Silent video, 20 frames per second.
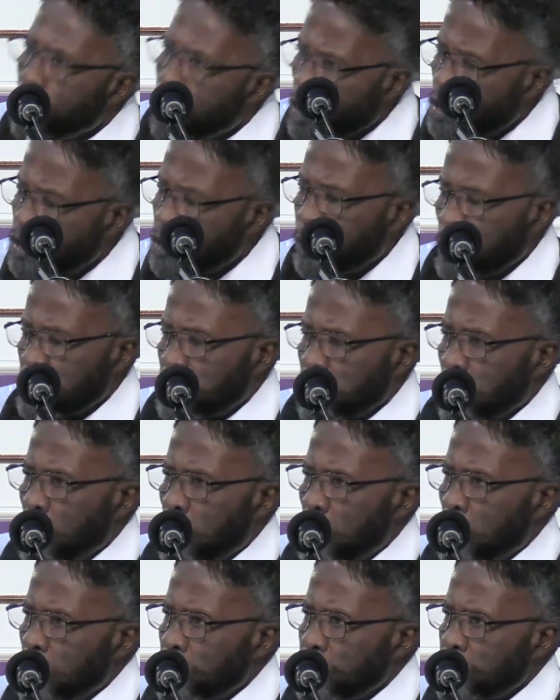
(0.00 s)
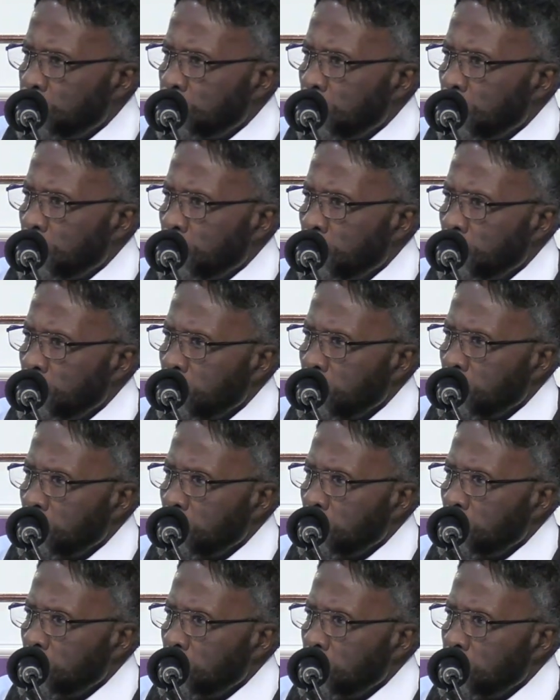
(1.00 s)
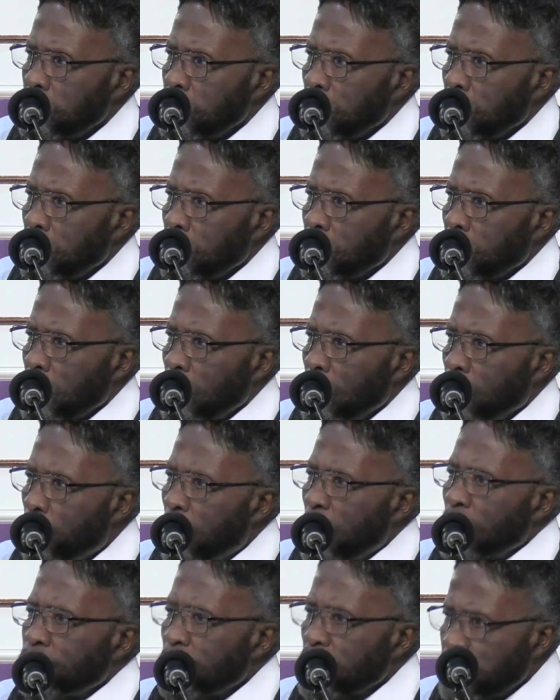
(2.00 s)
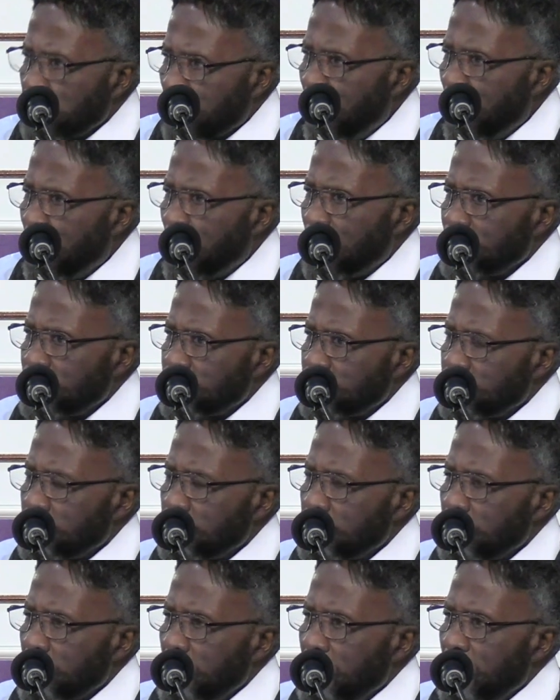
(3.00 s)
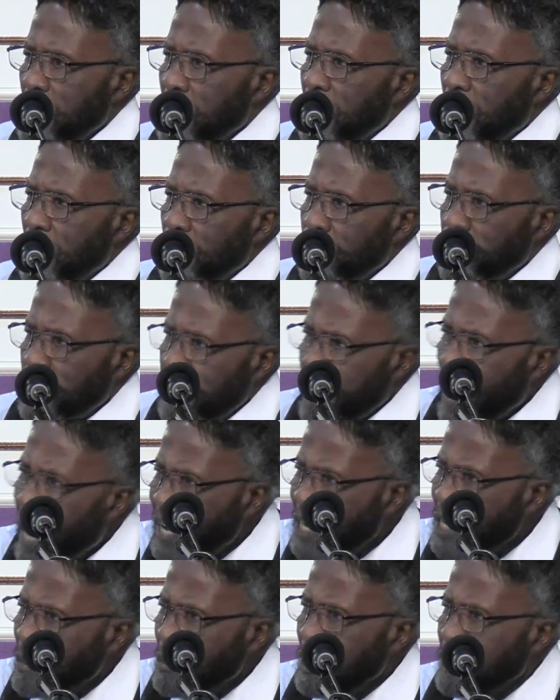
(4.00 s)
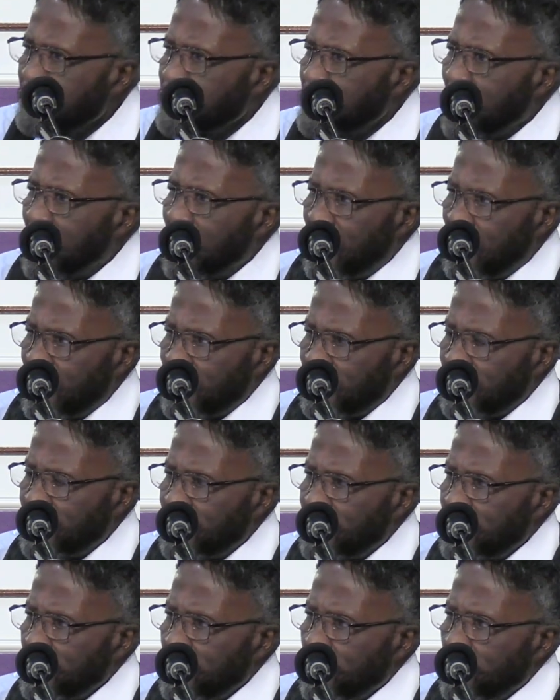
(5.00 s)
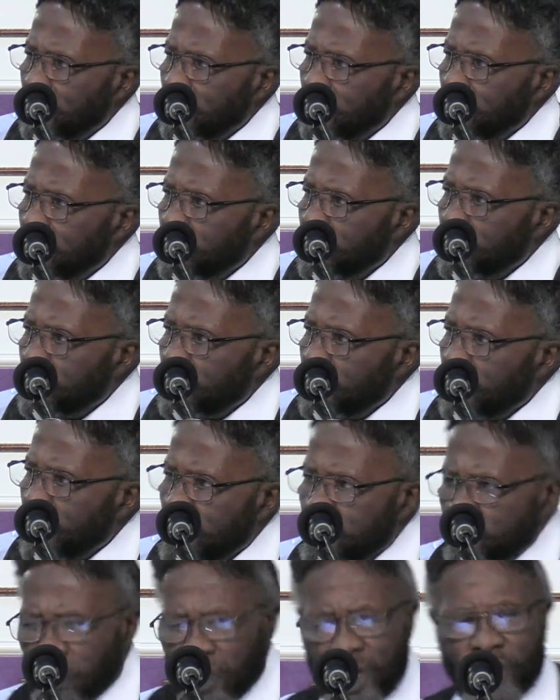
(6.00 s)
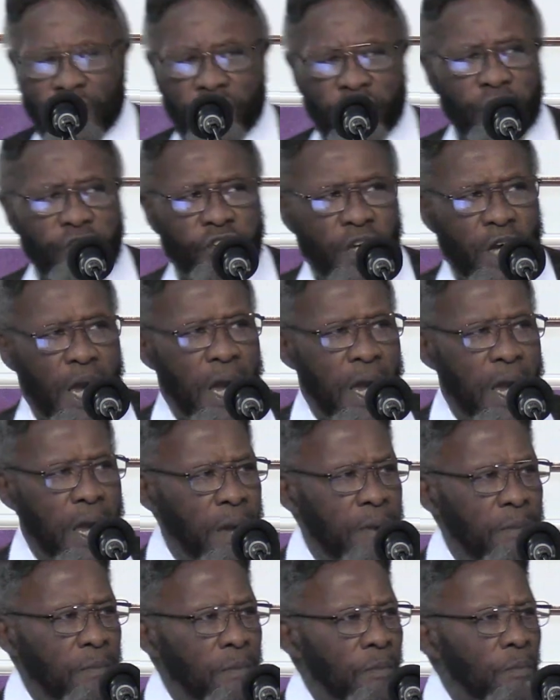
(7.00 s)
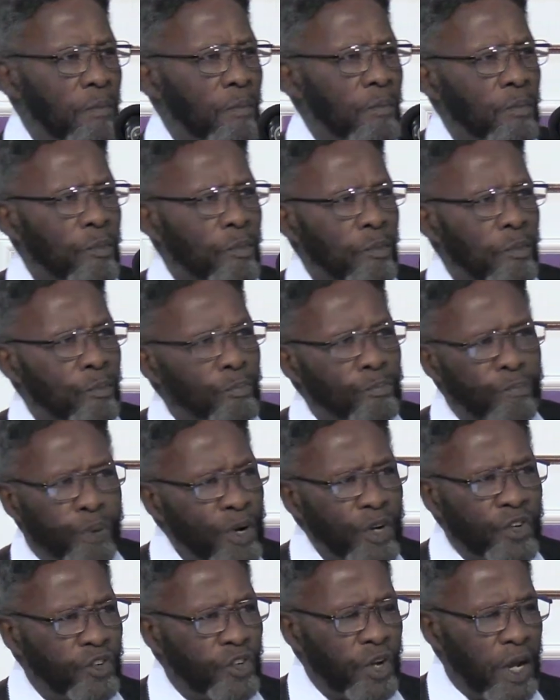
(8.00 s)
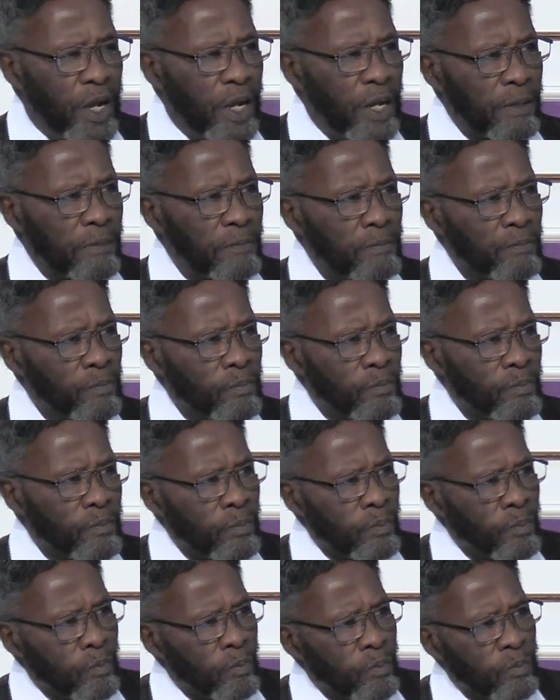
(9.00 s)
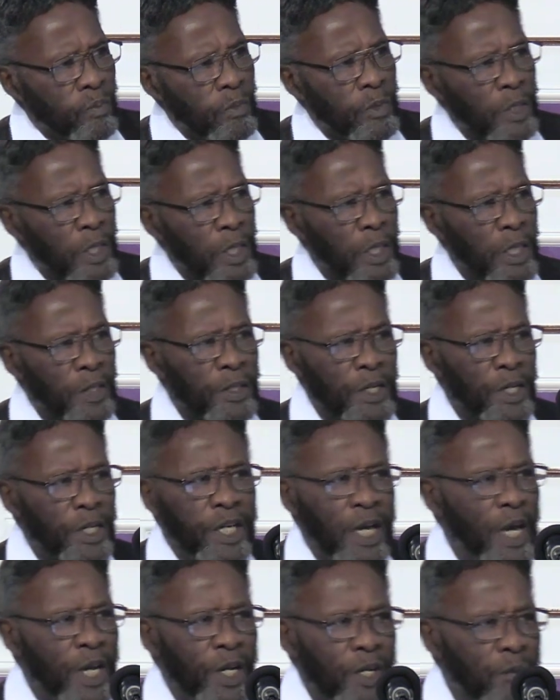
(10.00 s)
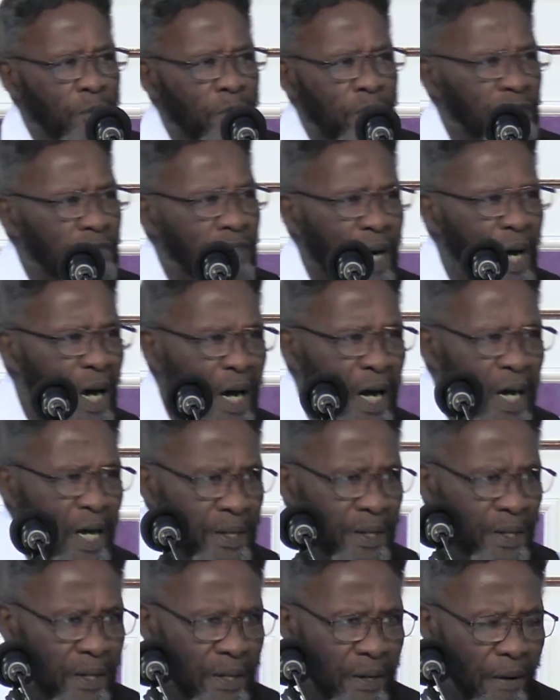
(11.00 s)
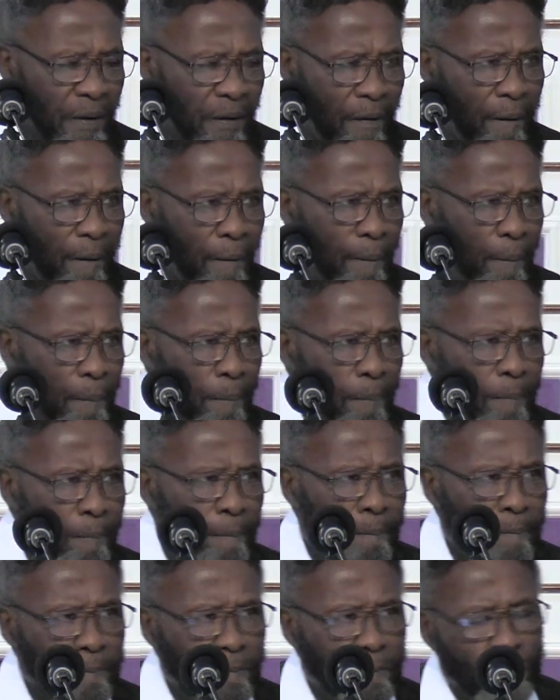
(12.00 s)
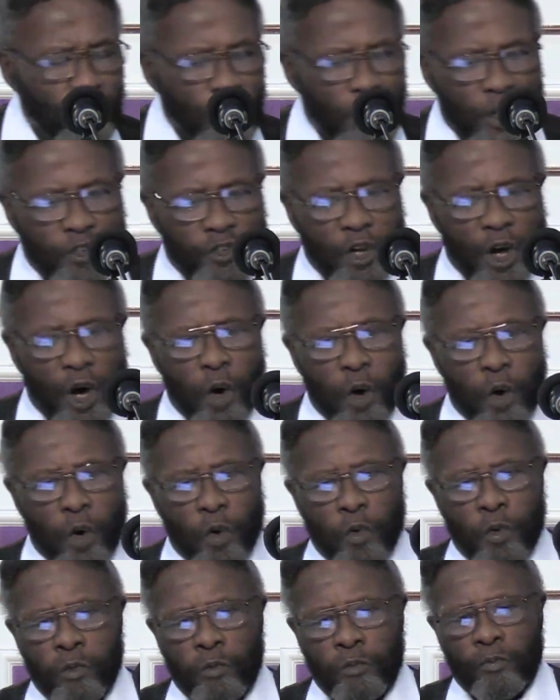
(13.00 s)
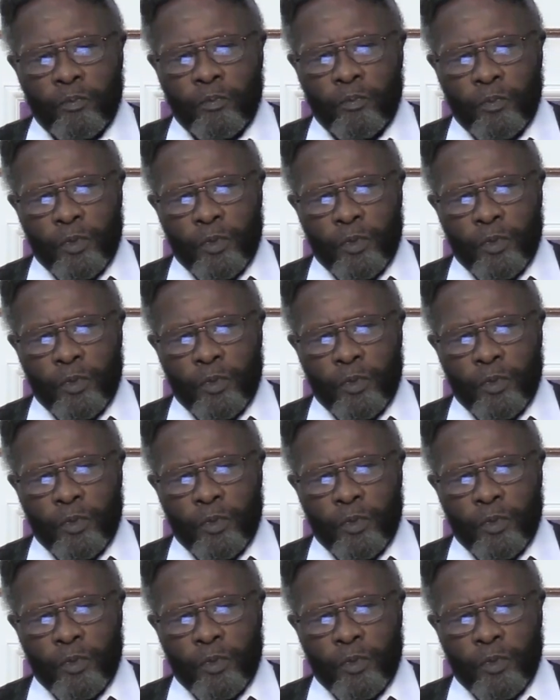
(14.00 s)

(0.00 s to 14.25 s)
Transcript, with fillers: which was lost. What was lost? The kingdom of God. And Jesus came preaching the kingdom of God. And so,